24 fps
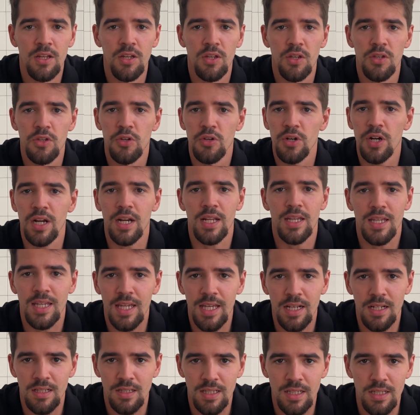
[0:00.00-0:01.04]
you're gonna
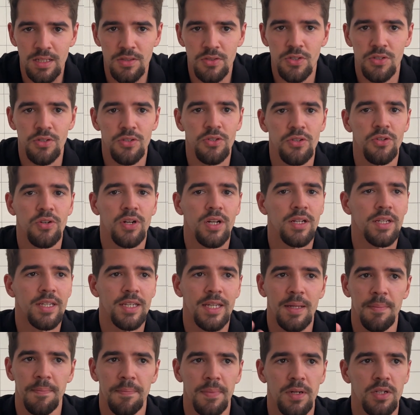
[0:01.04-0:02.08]
get leads, you're gonna
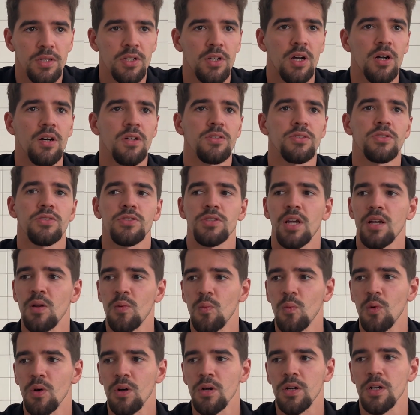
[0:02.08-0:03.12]
get booked calls, it's gonna
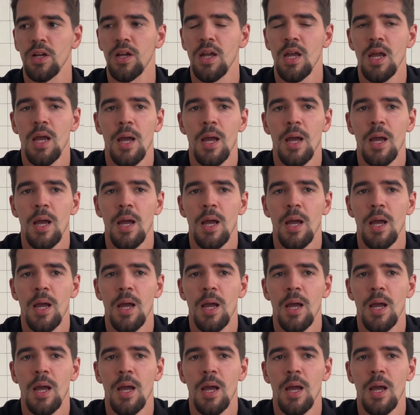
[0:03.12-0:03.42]
work.